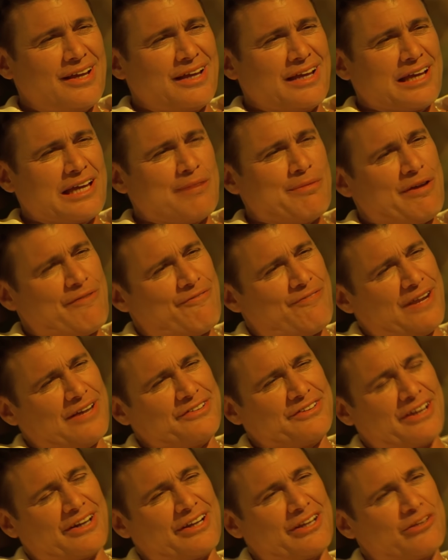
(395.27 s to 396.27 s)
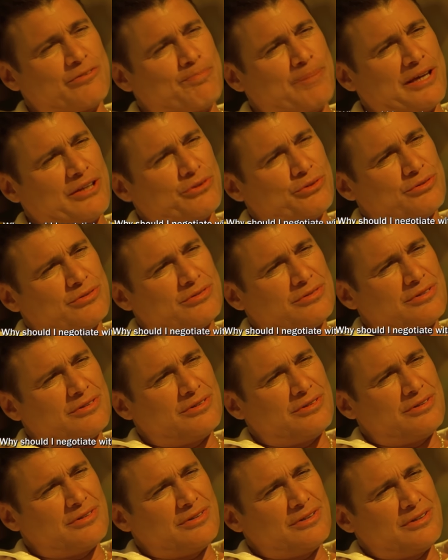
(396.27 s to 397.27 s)
If you've ever been to Mexico, believe it or
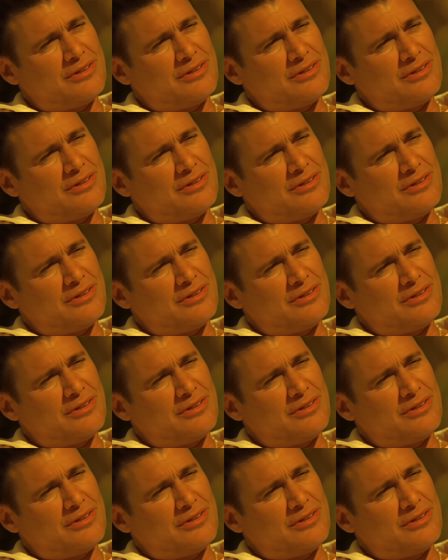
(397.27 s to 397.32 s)
not,